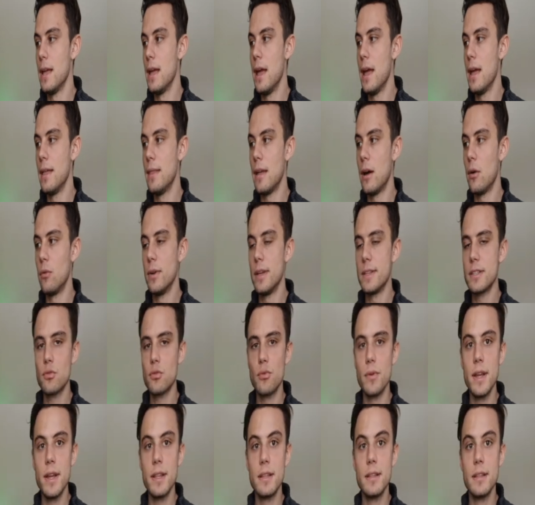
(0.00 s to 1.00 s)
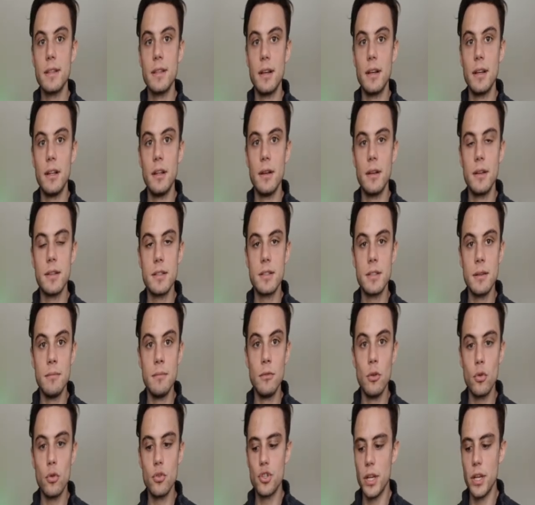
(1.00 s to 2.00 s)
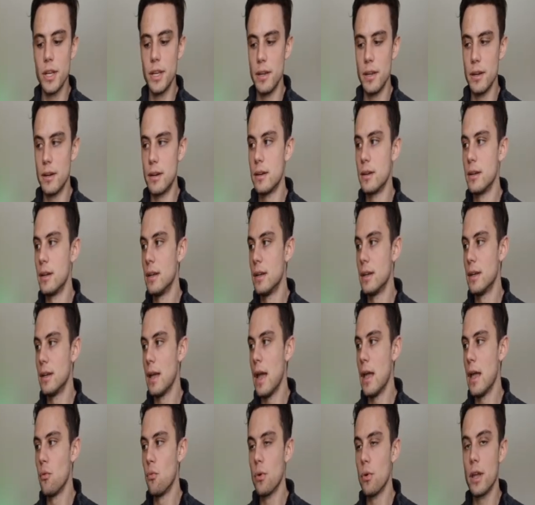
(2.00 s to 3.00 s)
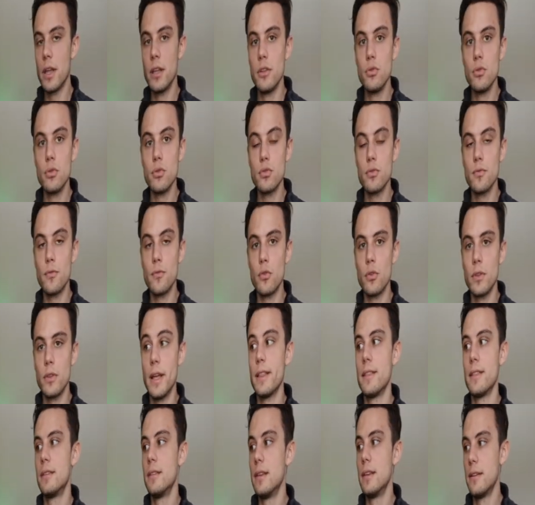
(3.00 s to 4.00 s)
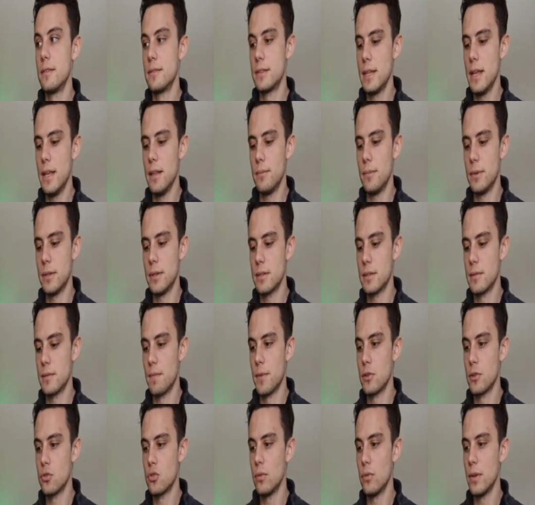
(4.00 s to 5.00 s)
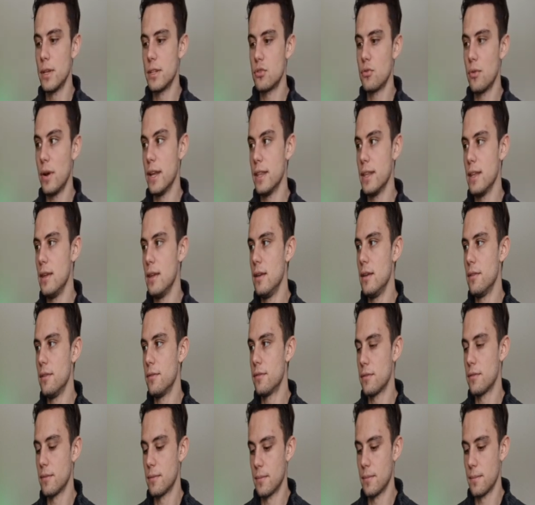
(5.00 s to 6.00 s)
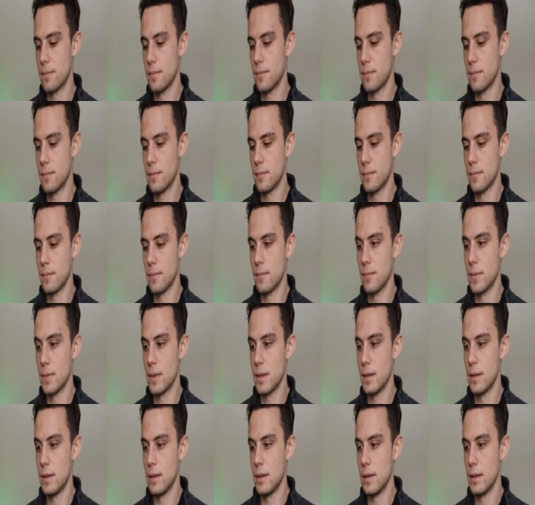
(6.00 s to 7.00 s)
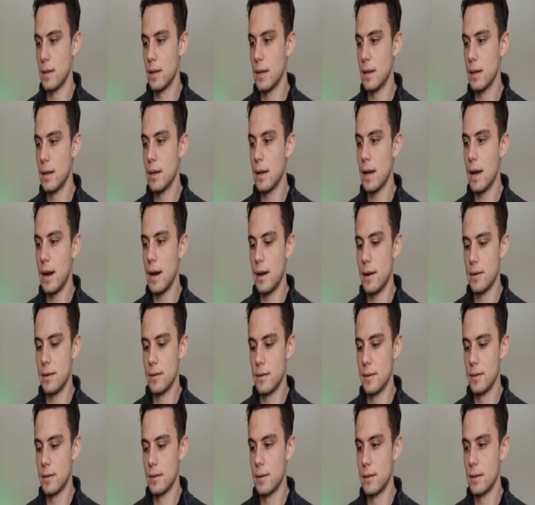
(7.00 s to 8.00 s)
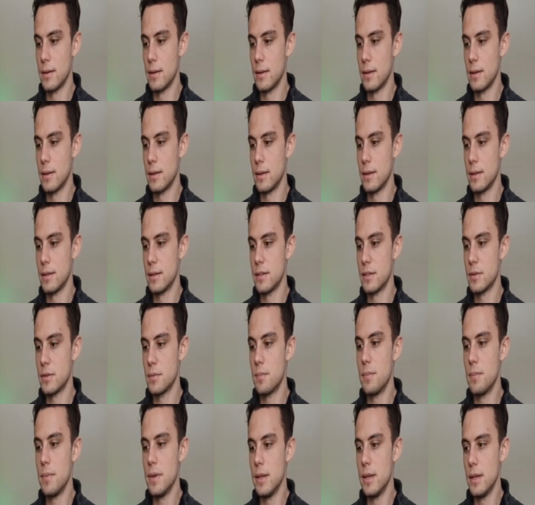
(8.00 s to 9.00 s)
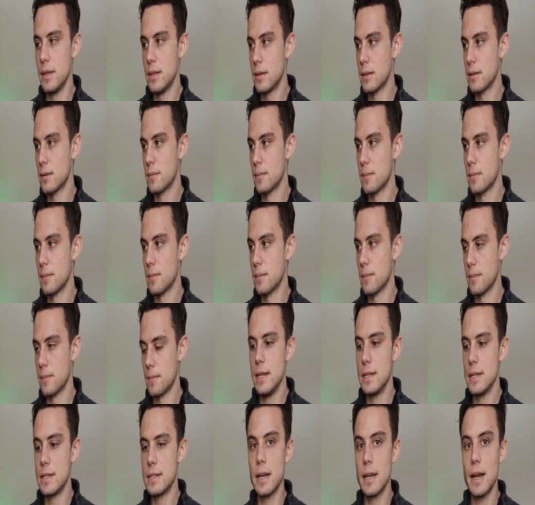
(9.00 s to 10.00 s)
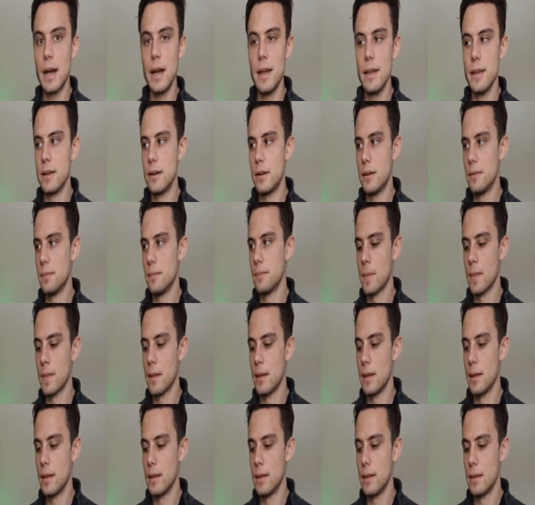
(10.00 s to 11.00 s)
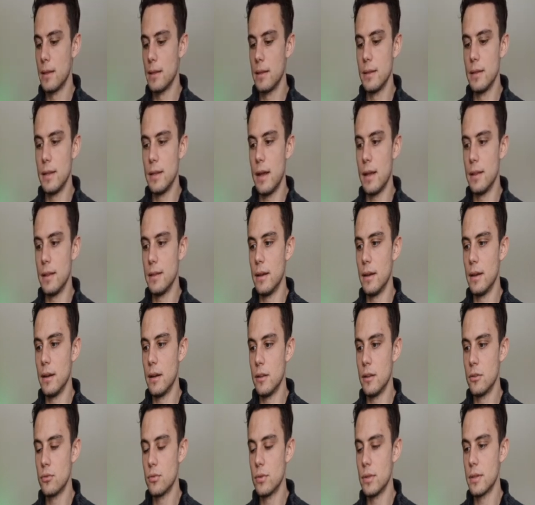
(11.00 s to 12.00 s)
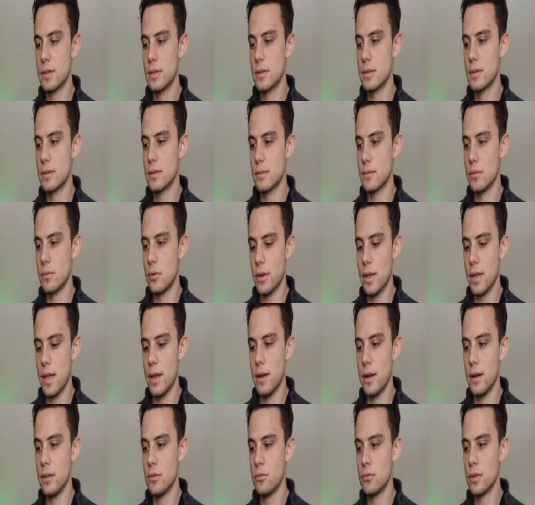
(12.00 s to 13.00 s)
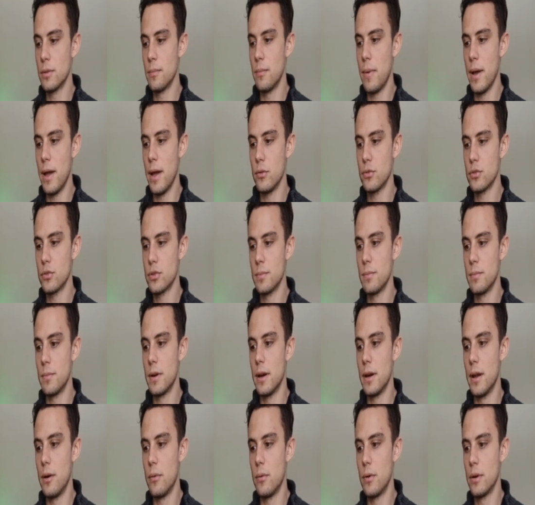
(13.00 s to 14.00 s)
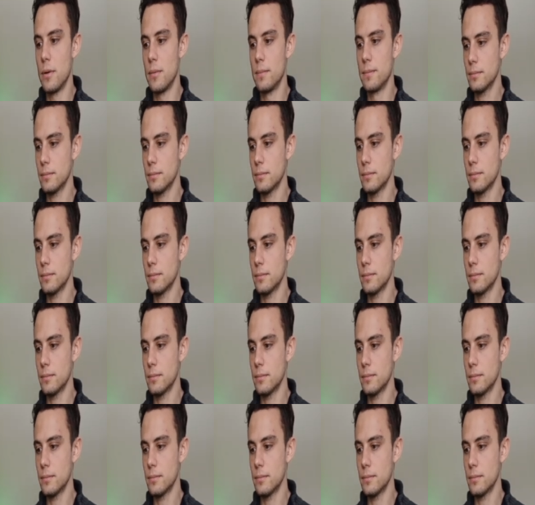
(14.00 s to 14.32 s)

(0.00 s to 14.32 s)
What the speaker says: And now let's create some logic here, and we can use for that the if statements. So let's write if car speed is higher than 100 miles per hour.